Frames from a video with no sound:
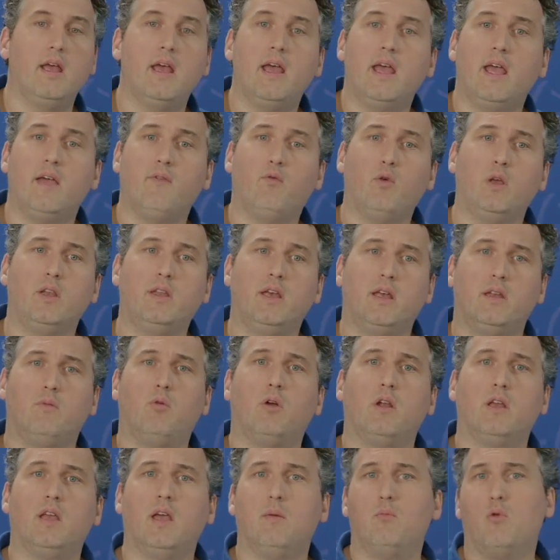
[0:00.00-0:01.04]
If we did
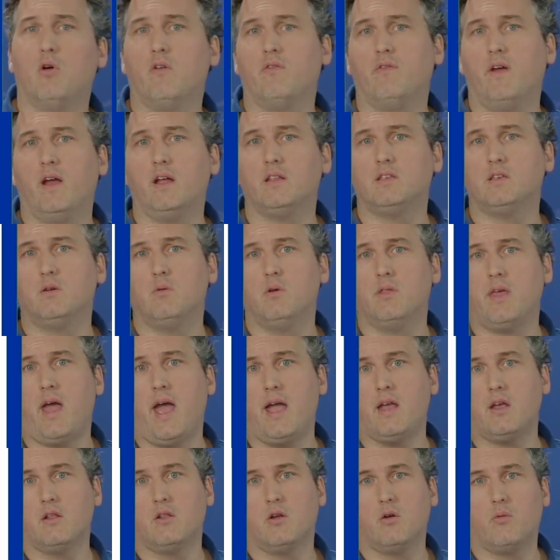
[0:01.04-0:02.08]
want to get more fancy with
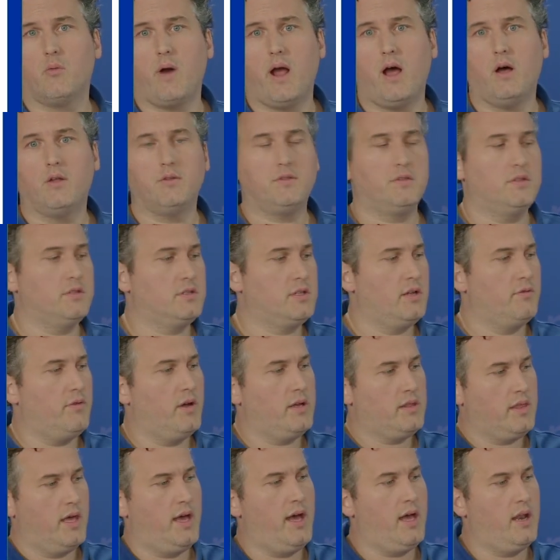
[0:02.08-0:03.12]
Angular routes and stuff
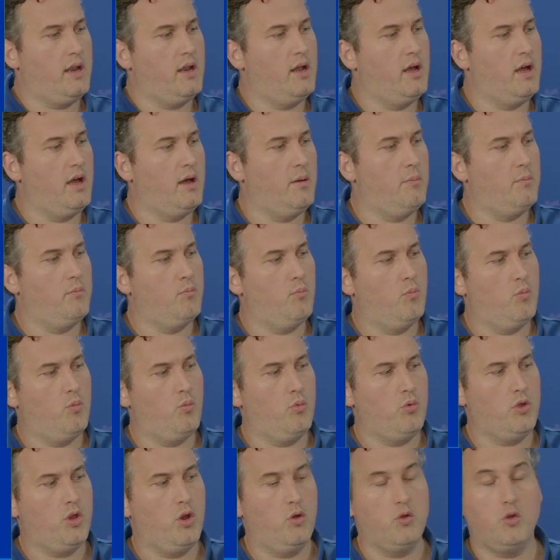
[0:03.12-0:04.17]
like that,
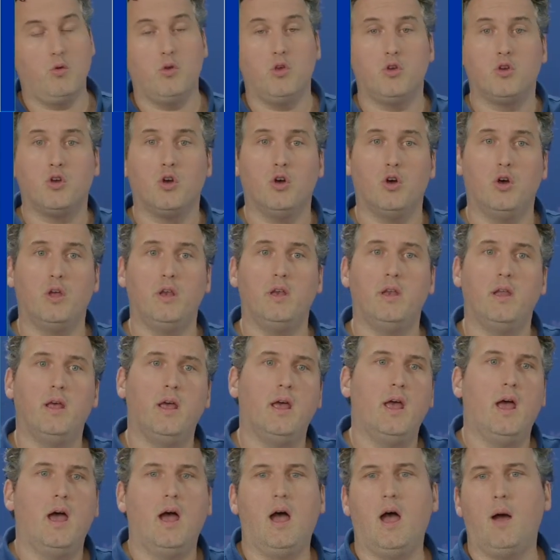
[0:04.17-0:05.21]
you could.
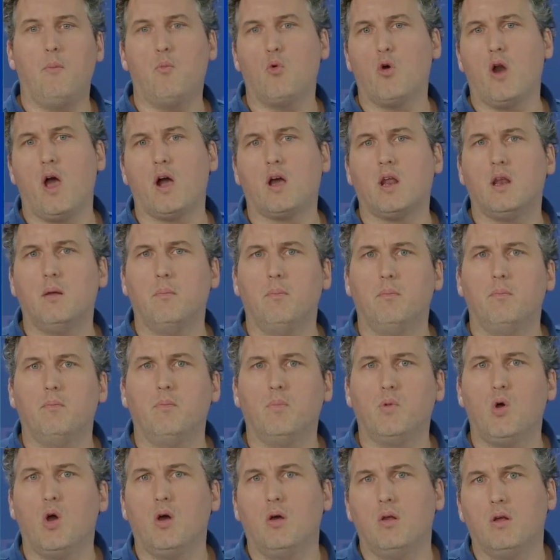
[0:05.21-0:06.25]
We're not going
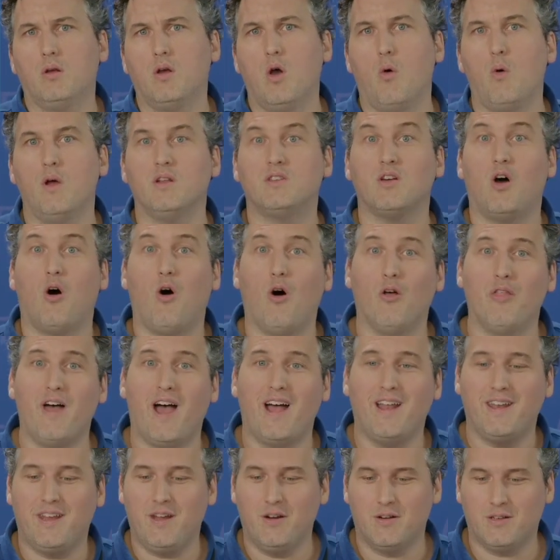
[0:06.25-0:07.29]
to go into all
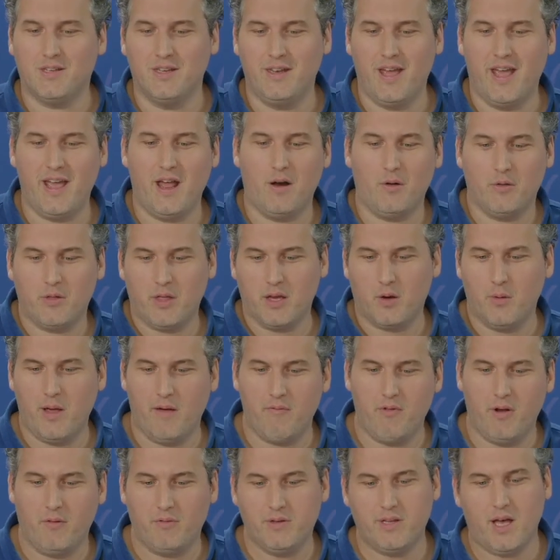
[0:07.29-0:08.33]
that here today. I don't think we
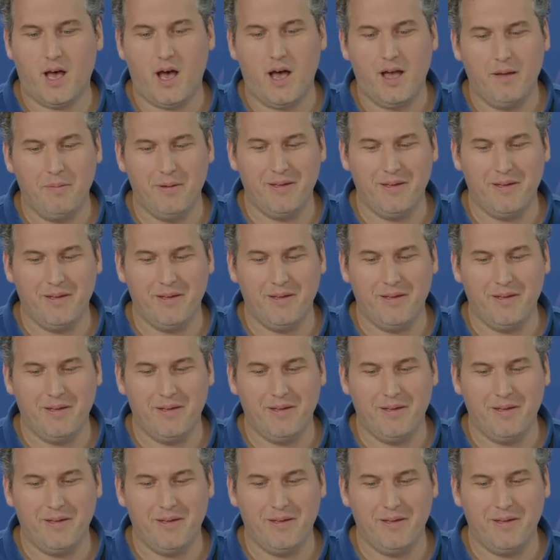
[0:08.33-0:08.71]
have enough time.